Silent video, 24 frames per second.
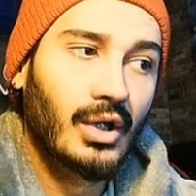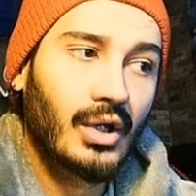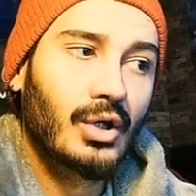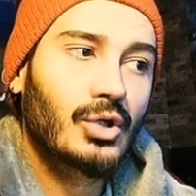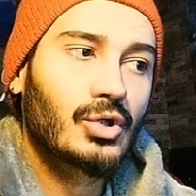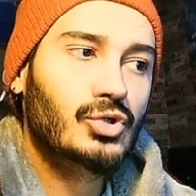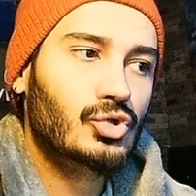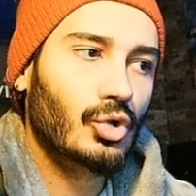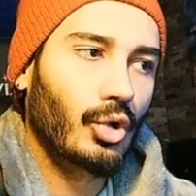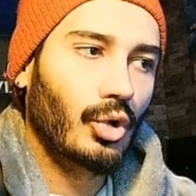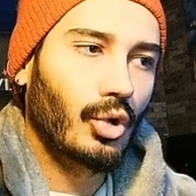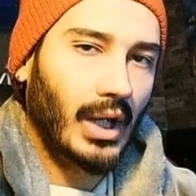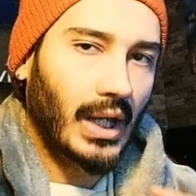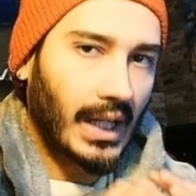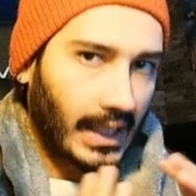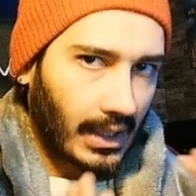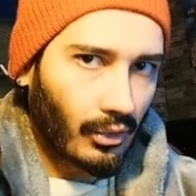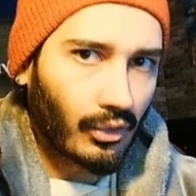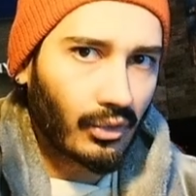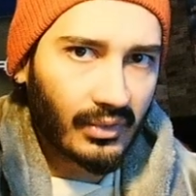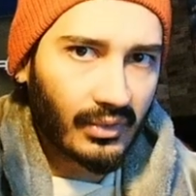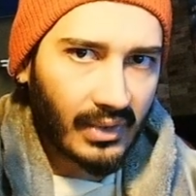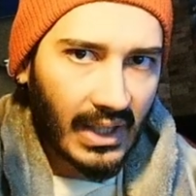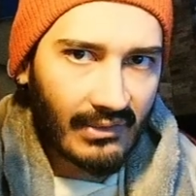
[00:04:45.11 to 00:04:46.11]
So
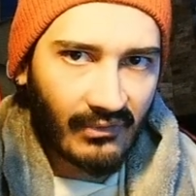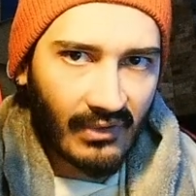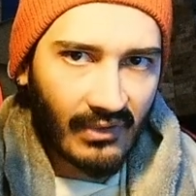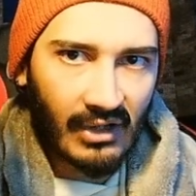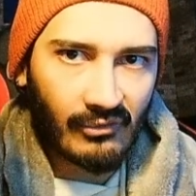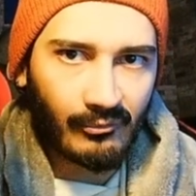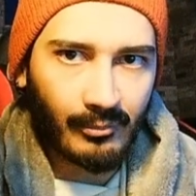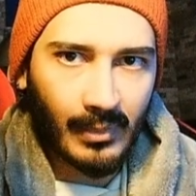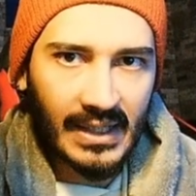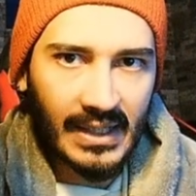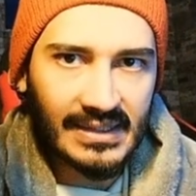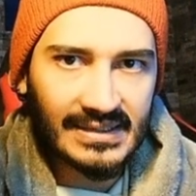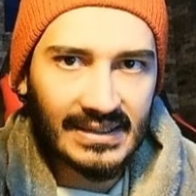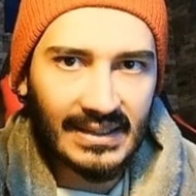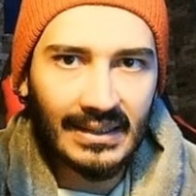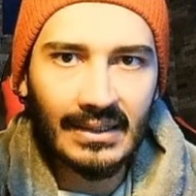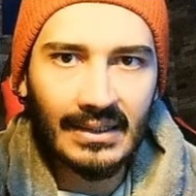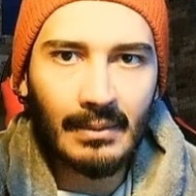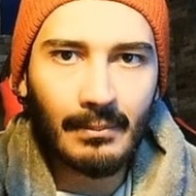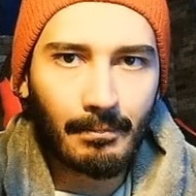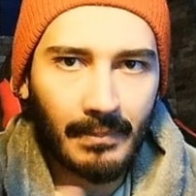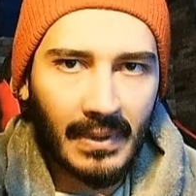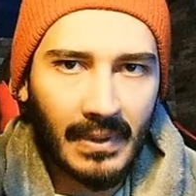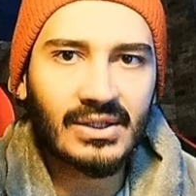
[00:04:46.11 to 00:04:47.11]
AoE revive basically
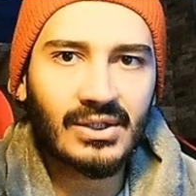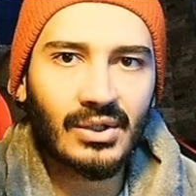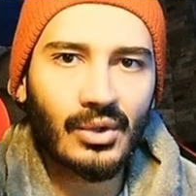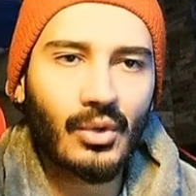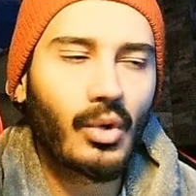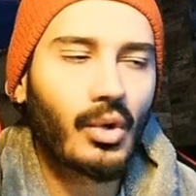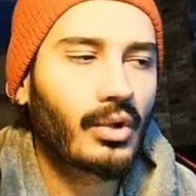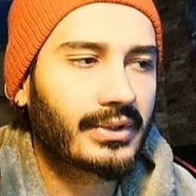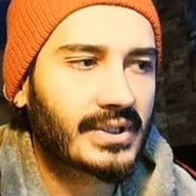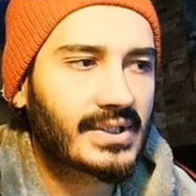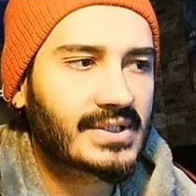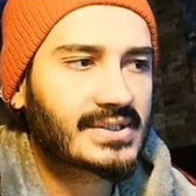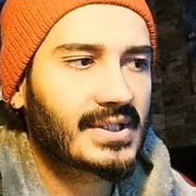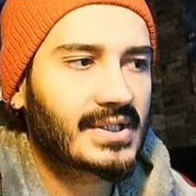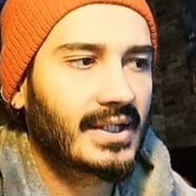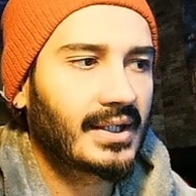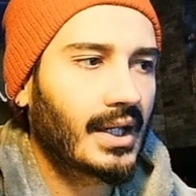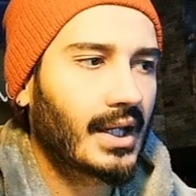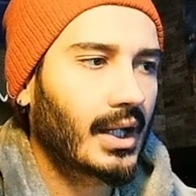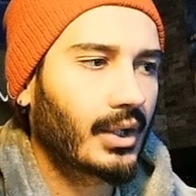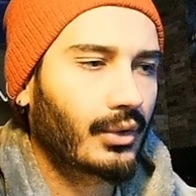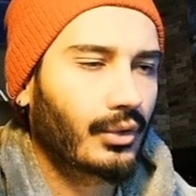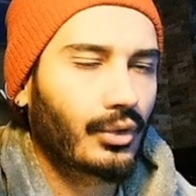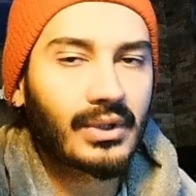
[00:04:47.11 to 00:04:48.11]
better on this
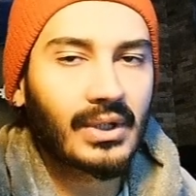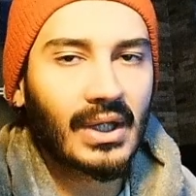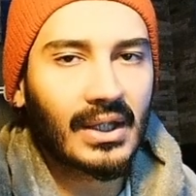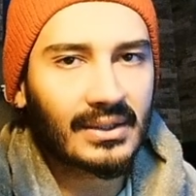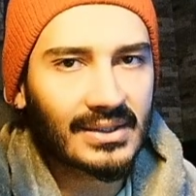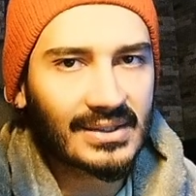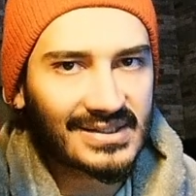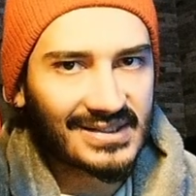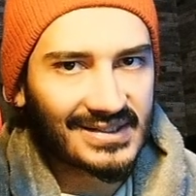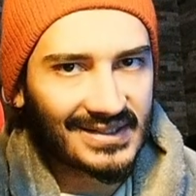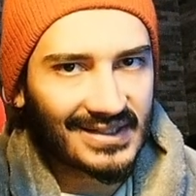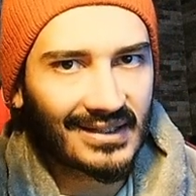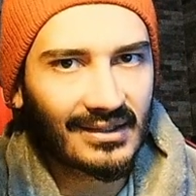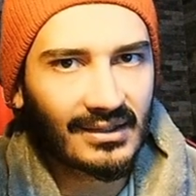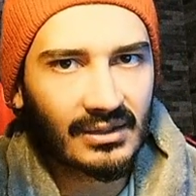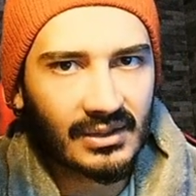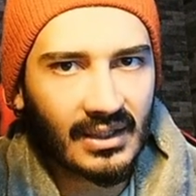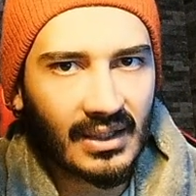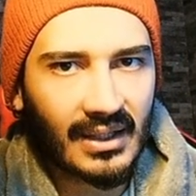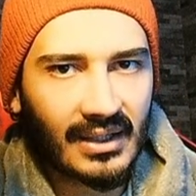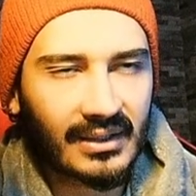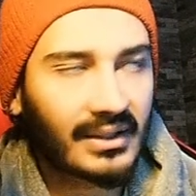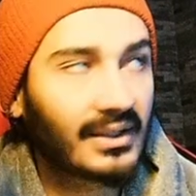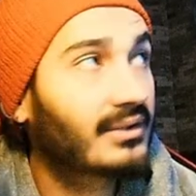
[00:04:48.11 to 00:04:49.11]
scenario than the single
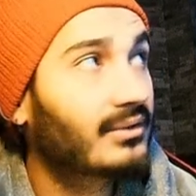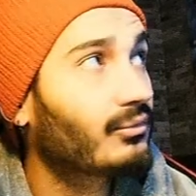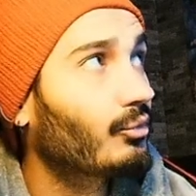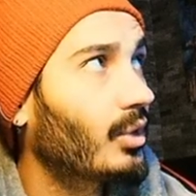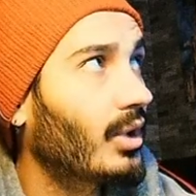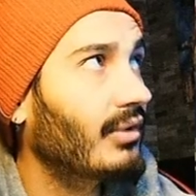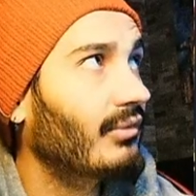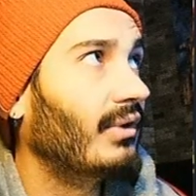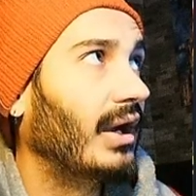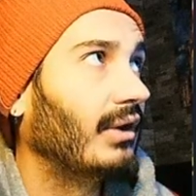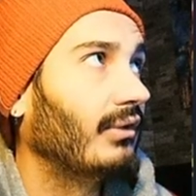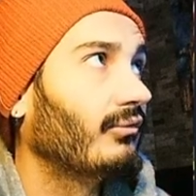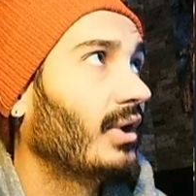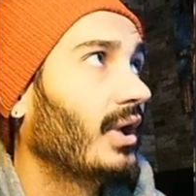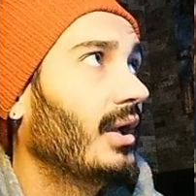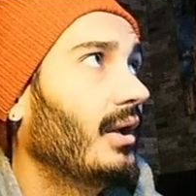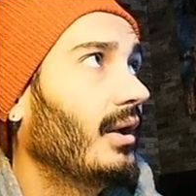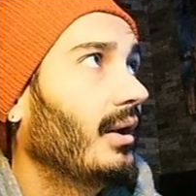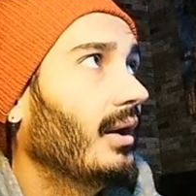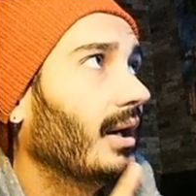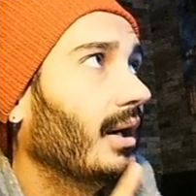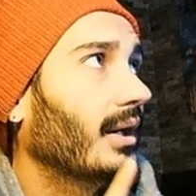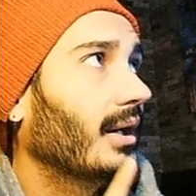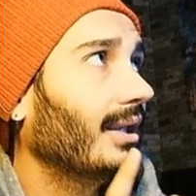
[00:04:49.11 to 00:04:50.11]
target revive.
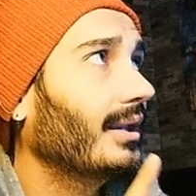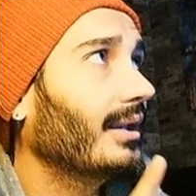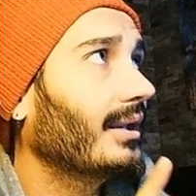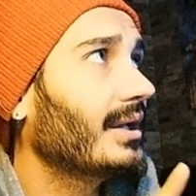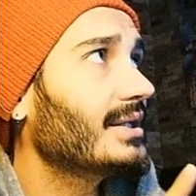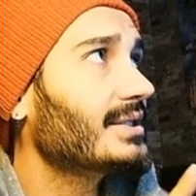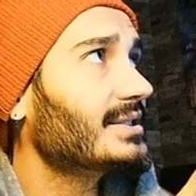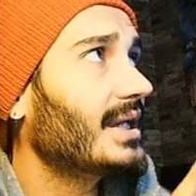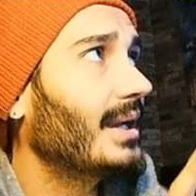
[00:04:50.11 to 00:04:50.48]
Again, guys, I'm